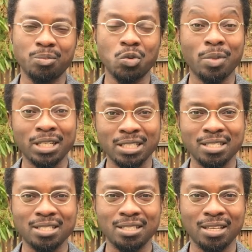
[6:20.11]

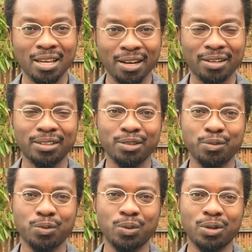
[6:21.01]
momentous year
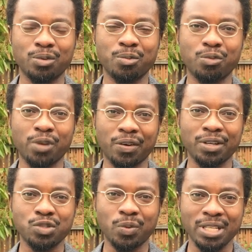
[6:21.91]
for
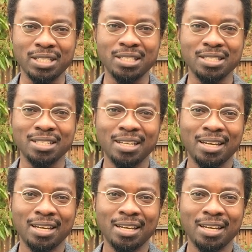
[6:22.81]
various reasons,